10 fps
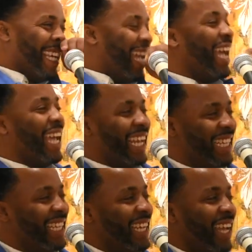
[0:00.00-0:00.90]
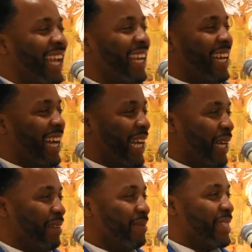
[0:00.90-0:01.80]
and
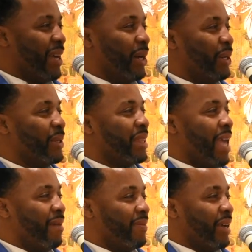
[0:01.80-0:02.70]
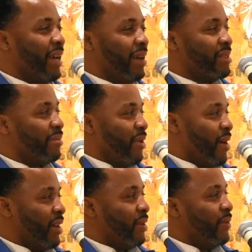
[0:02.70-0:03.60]
so that becomes a
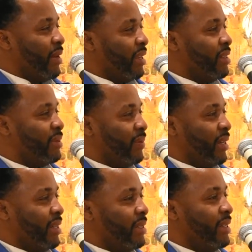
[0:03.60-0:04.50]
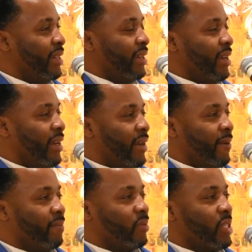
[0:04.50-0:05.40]
part of the work as well.
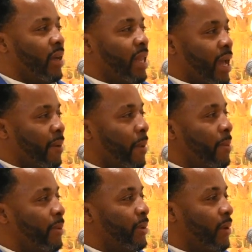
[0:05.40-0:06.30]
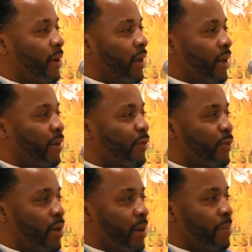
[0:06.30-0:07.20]
So a lot of people are
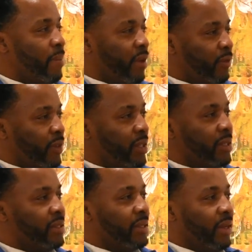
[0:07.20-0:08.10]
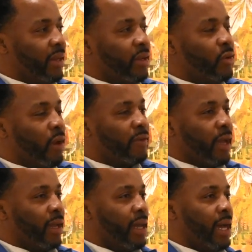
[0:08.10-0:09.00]
from Memphis, North
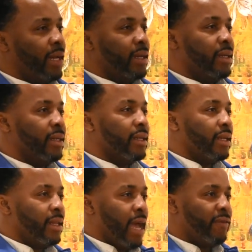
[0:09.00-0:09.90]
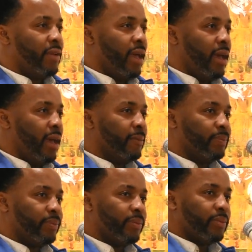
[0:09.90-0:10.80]
Carolina, Lafayette,
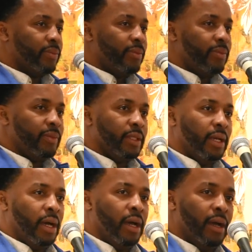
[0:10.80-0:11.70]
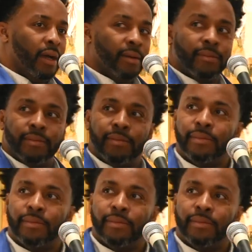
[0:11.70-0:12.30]
um,